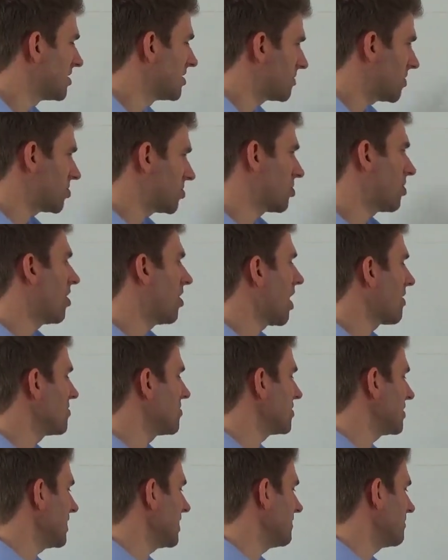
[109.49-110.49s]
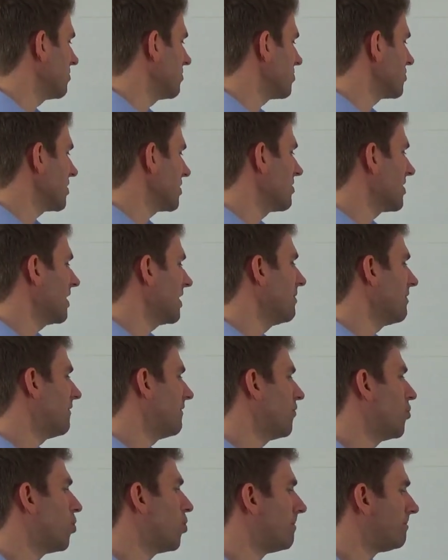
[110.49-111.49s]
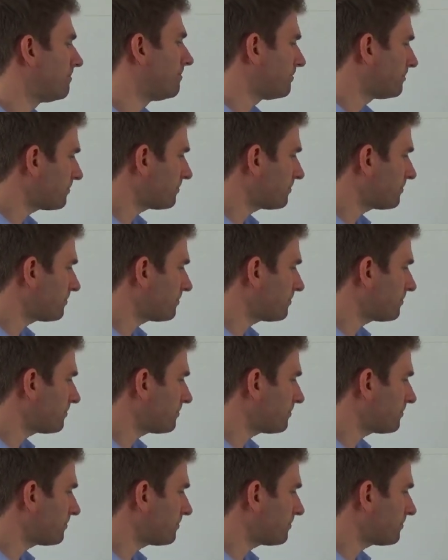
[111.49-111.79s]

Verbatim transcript: especially got high receivables. Okay, number four,